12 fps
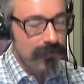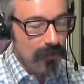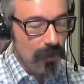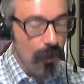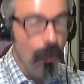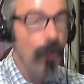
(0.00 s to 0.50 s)

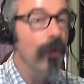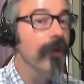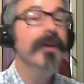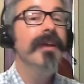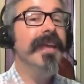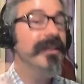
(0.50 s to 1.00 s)
Or
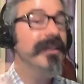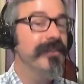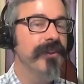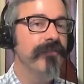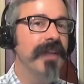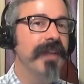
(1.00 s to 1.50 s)
it's the
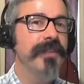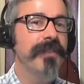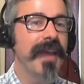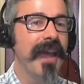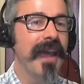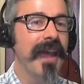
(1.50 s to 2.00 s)
device that
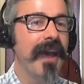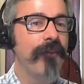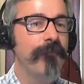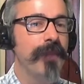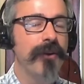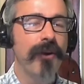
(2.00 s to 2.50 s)
they
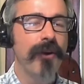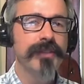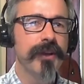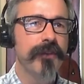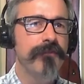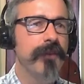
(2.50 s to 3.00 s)
have because
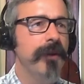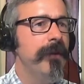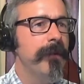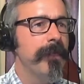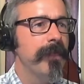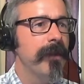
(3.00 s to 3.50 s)
of
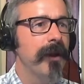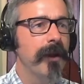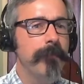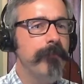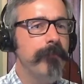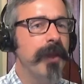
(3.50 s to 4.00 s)

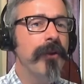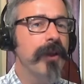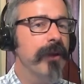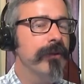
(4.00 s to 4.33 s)
barriers